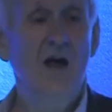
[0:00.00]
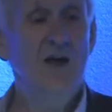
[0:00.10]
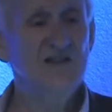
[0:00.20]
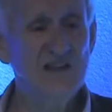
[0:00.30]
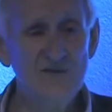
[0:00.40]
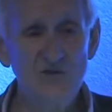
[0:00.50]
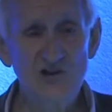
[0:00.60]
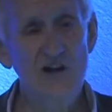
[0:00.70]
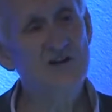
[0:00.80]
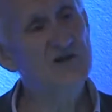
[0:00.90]
Sappho
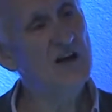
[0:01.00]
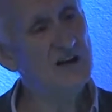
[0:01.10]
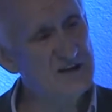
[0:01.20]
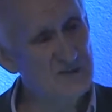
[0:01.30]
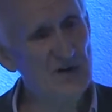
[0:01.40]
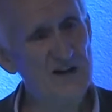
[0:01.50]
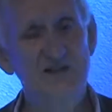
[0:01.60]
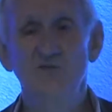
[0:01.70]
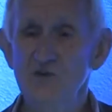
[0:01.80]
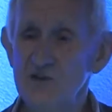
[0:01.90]
challenge I'll
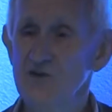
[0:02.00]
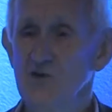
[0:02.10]
express with another